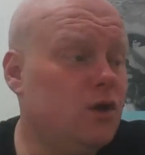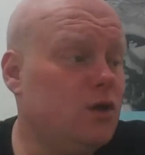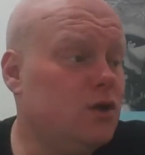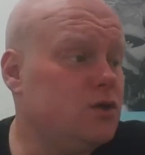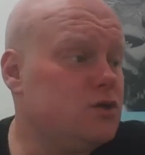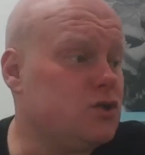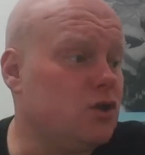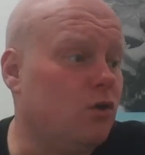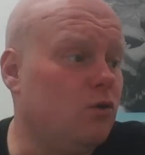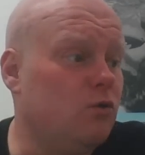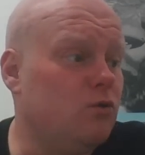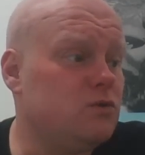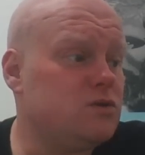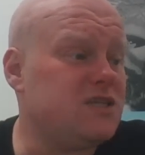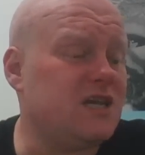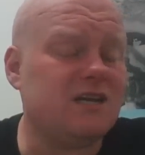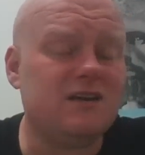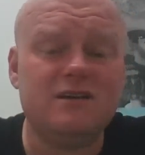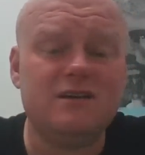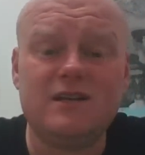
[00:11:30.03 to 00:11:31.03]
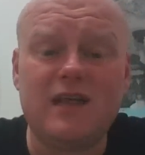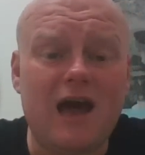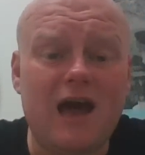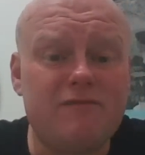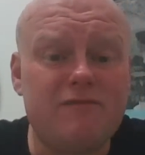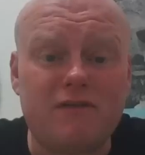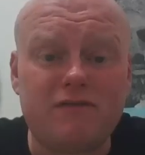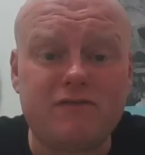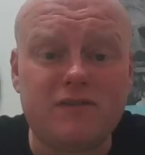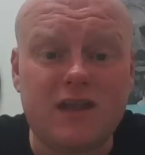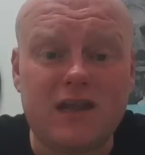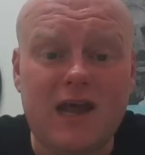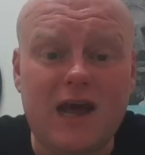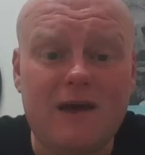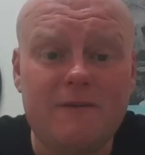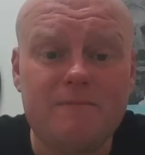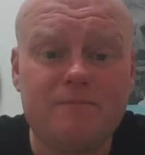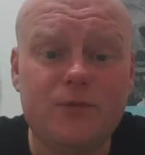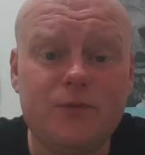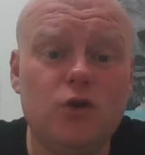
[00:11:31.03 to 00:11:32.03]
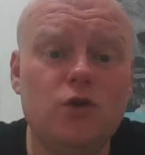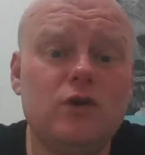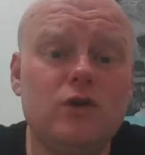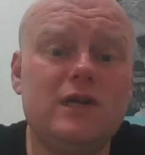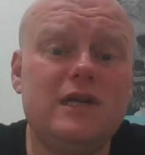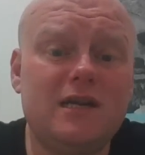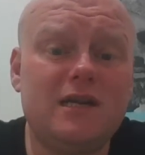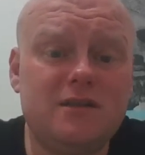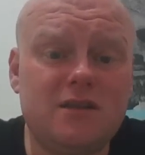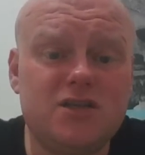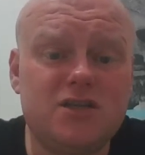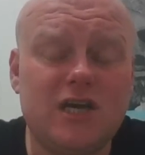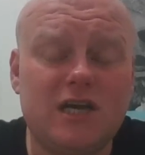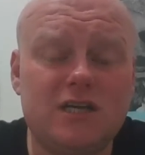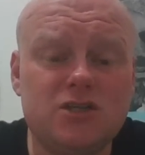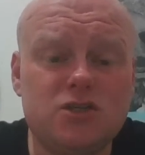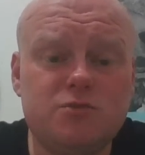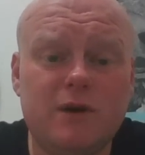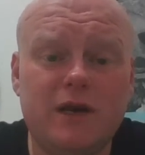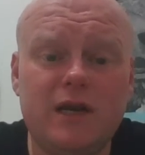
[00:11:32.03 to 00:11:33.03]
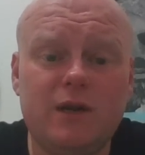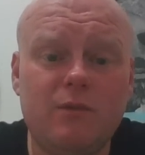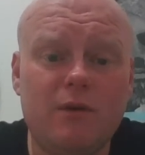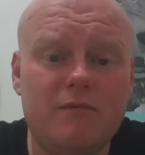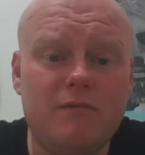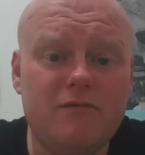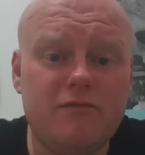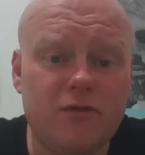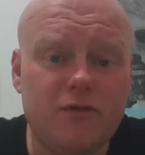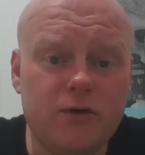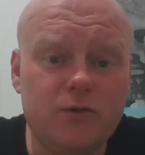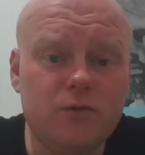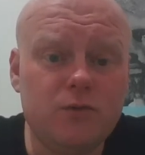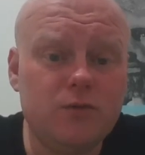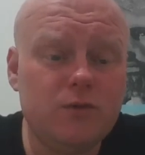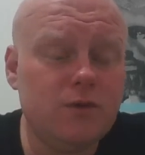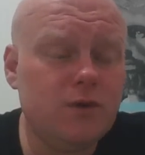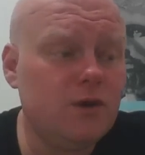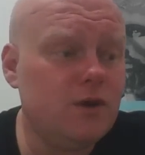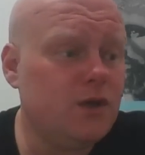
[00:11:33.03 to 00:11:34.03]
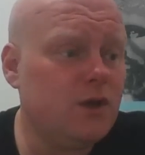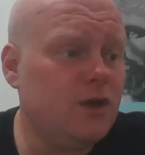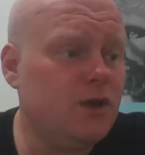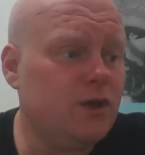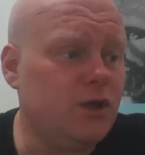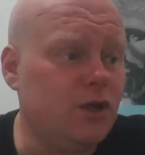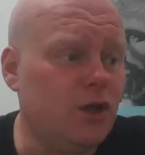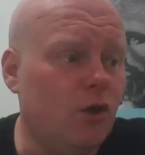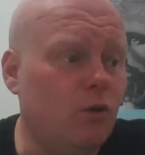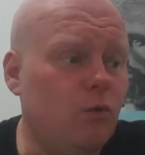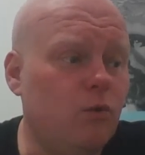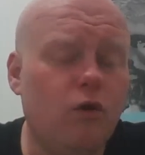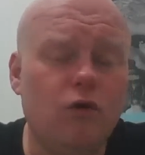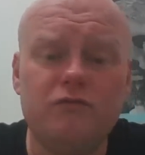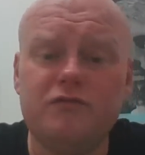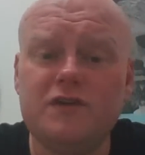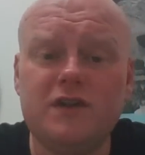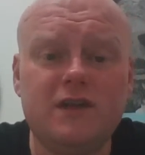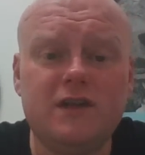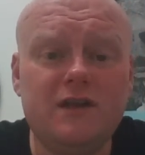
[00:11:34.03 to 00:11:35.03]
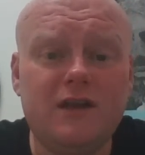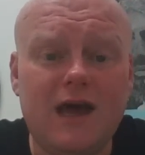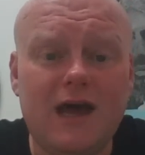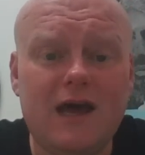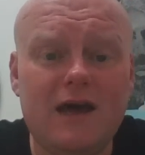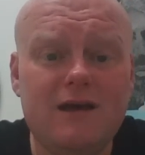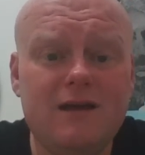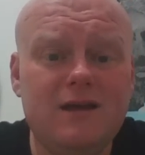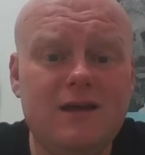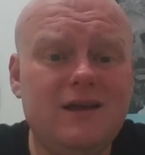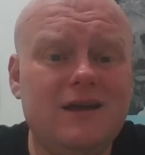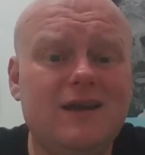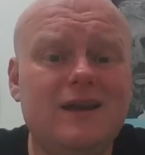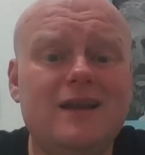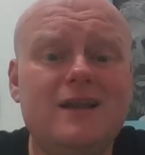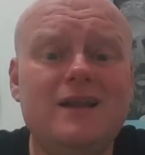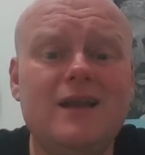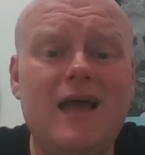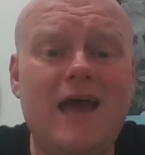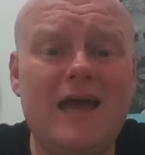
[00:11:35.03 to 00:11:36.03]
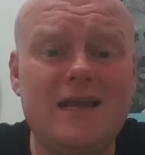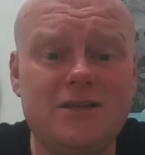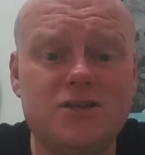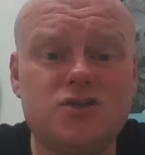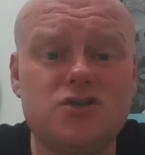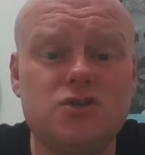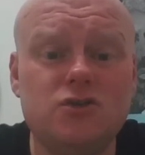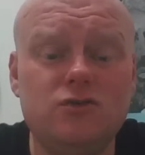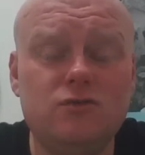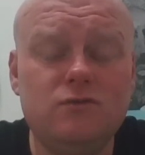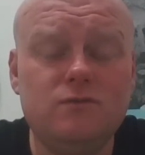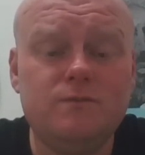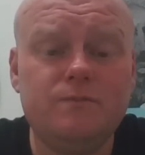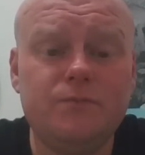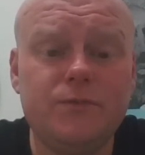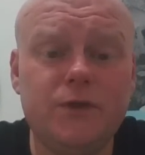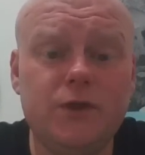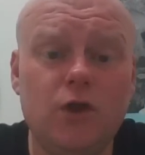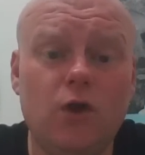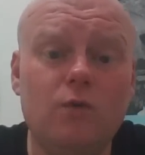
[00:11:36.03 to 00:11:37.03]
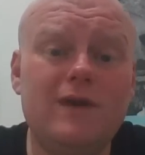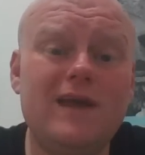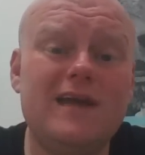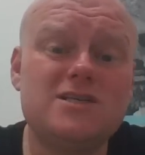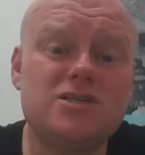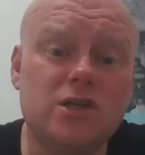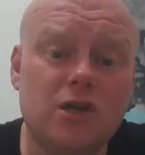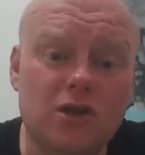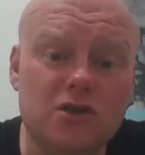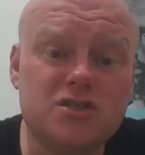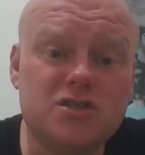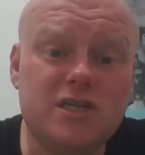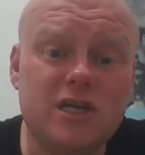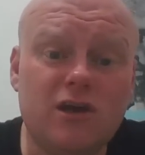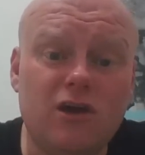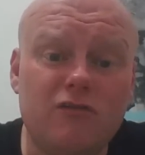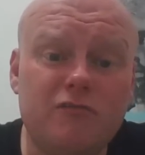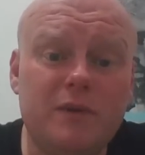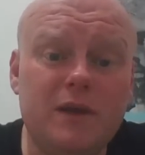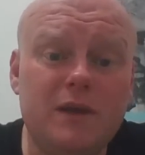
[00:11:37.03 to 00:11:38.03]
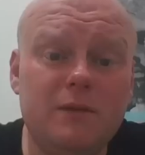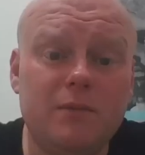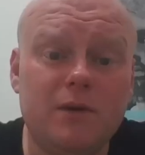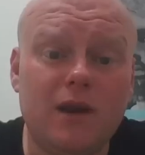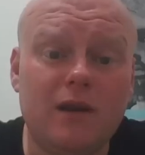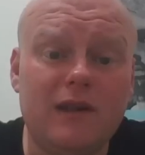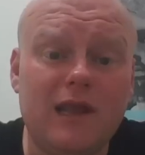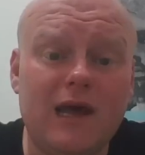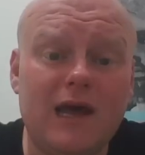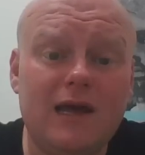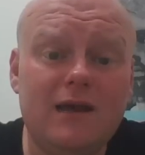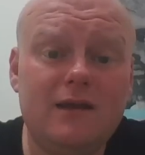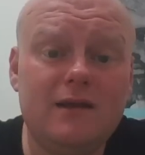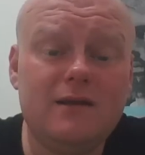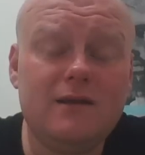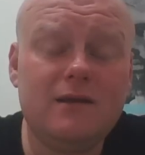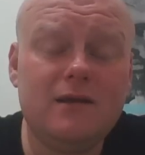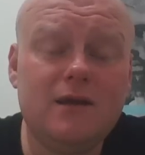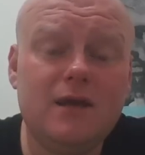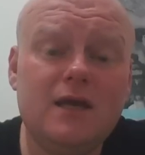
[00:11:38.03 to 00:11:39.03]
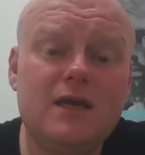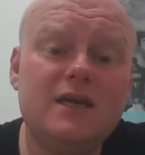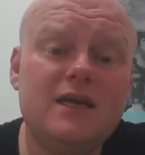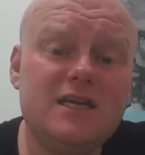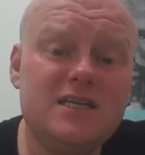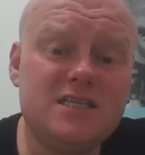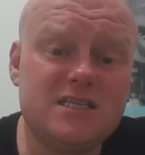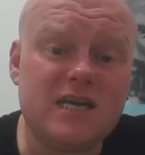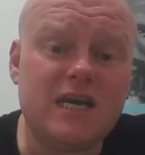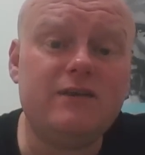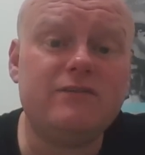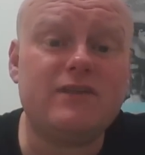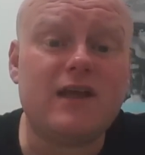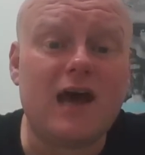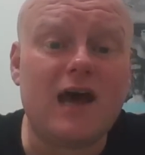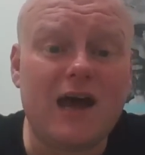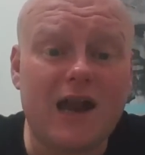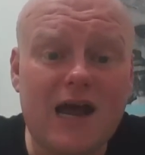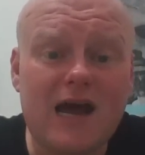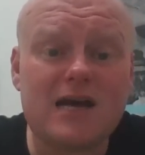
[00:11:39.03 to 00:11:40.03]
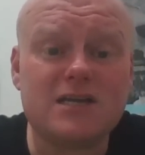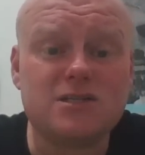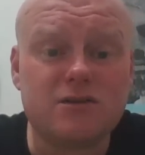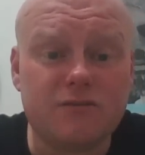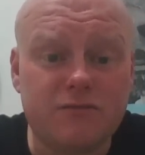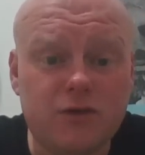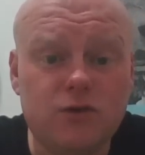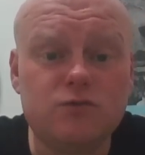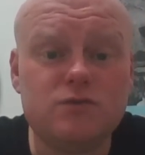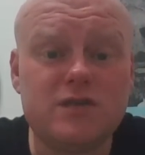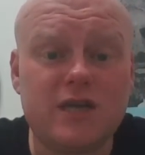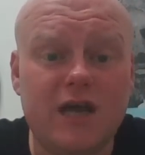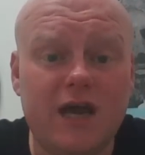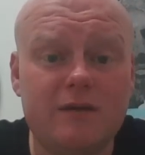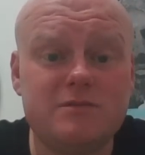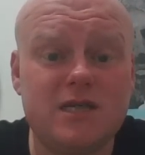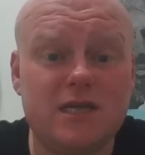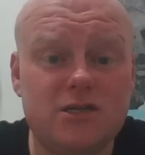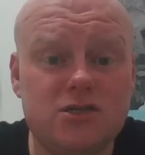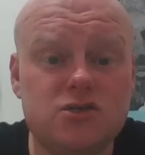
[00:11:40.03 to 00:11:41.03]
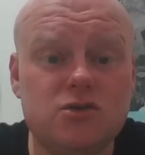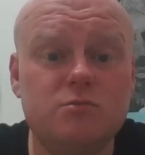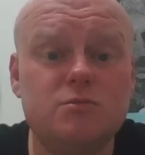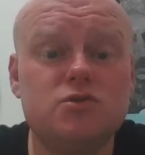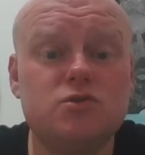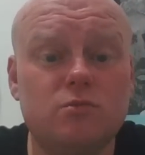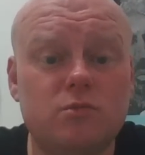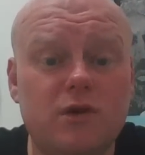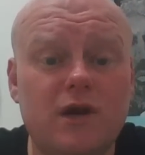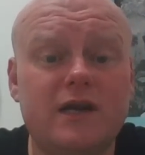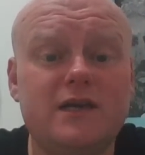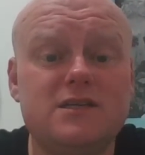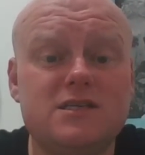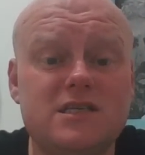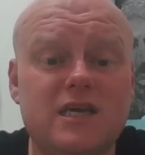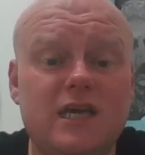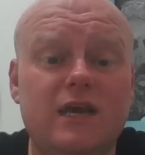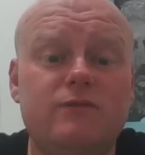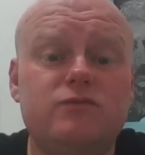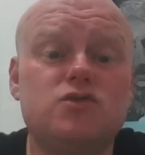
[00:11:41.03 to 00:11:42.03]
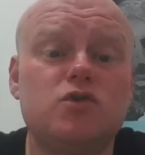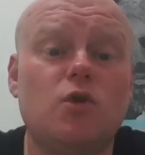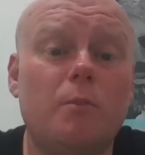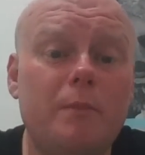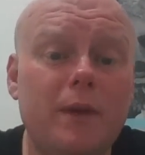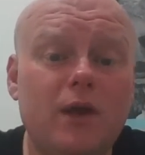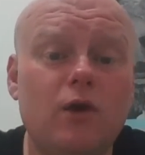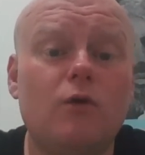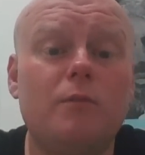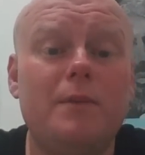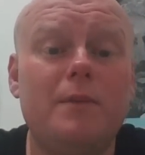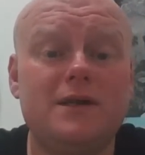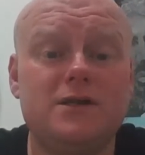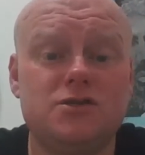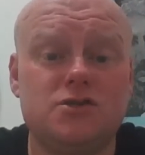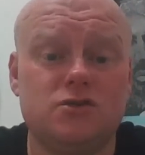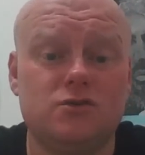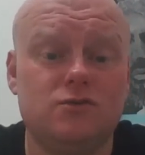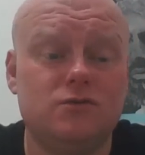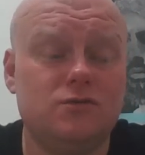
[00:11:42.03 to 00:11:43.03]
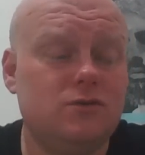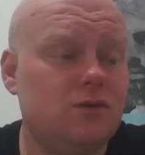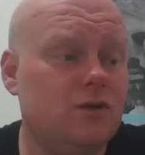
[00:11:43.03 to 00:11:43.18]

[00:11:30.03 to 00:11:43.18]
So second half after that, Erling had the chance where he went through. You know, other than that, Ederson, you know, gets a lot of stick off people online. He saved our ass a few times, Ederson, with some great saves. So big up Ederson.